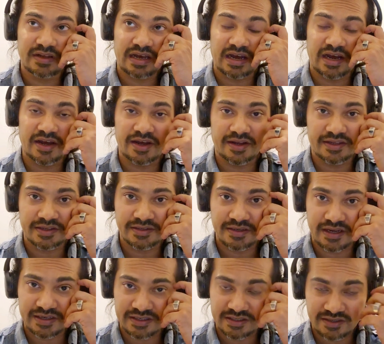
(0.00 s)
I
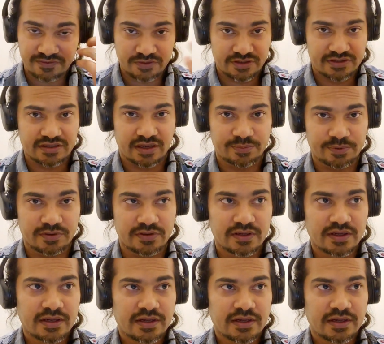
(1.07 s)
can give you an example.